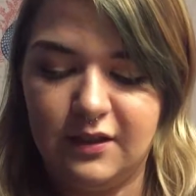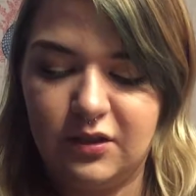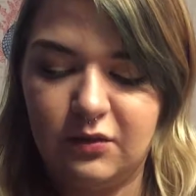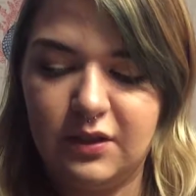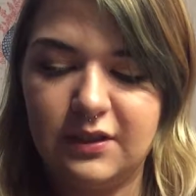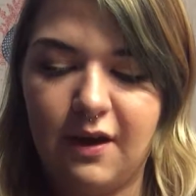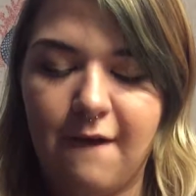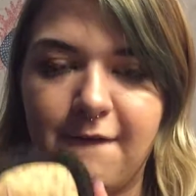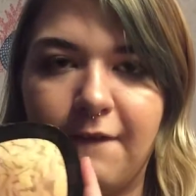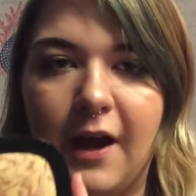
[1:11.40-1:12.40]
this was
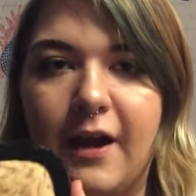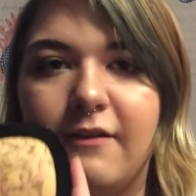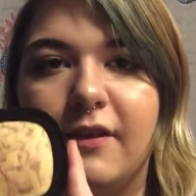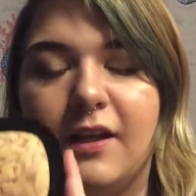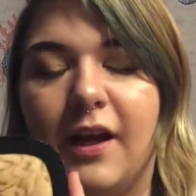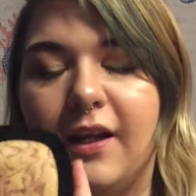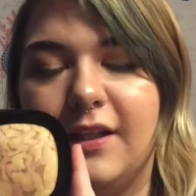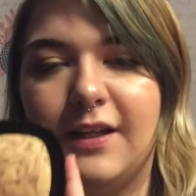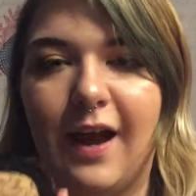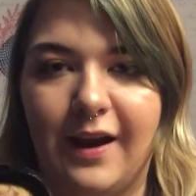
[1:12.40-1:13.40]

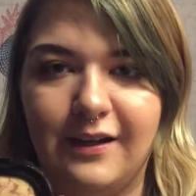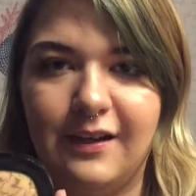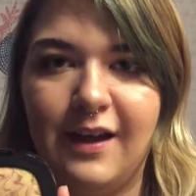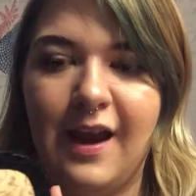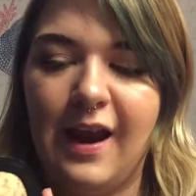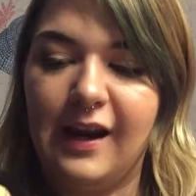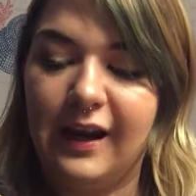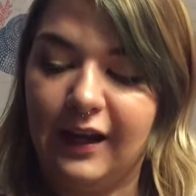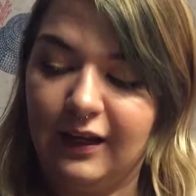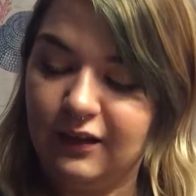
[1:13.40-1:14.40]
$5.99
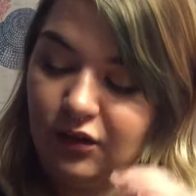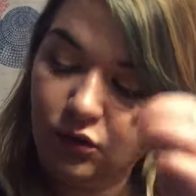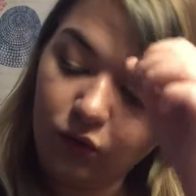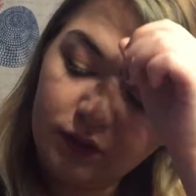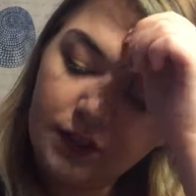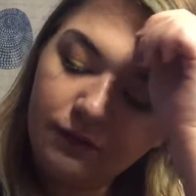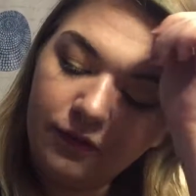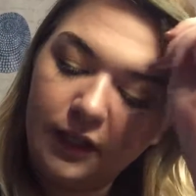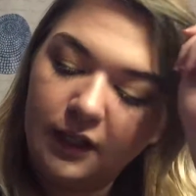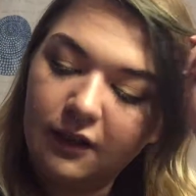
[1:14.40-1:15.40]
and they're cruelty
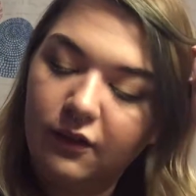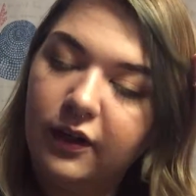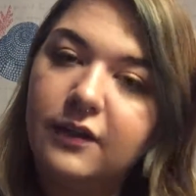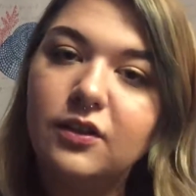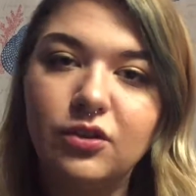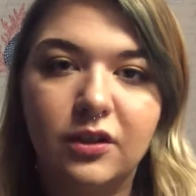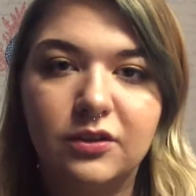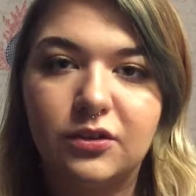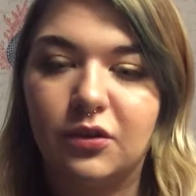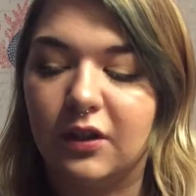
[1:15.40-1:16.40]
free, they're in the
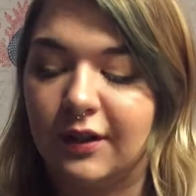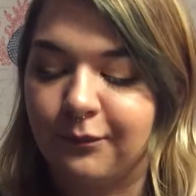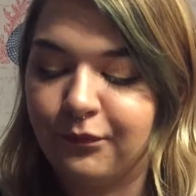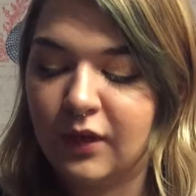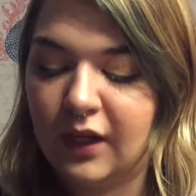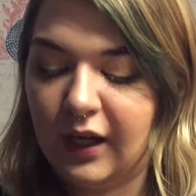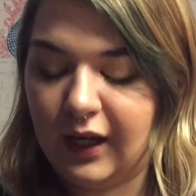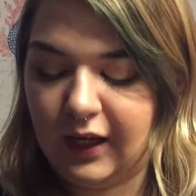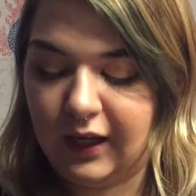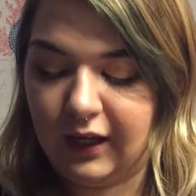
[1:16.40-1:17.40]
drugstore,
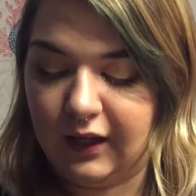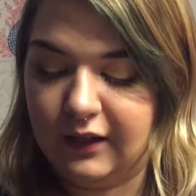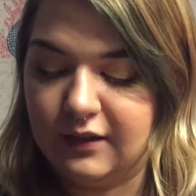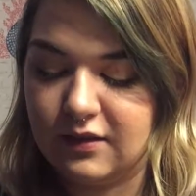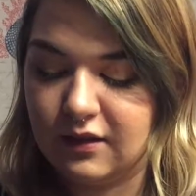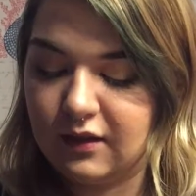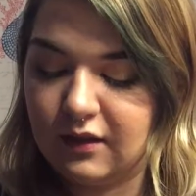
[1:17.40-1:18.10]
and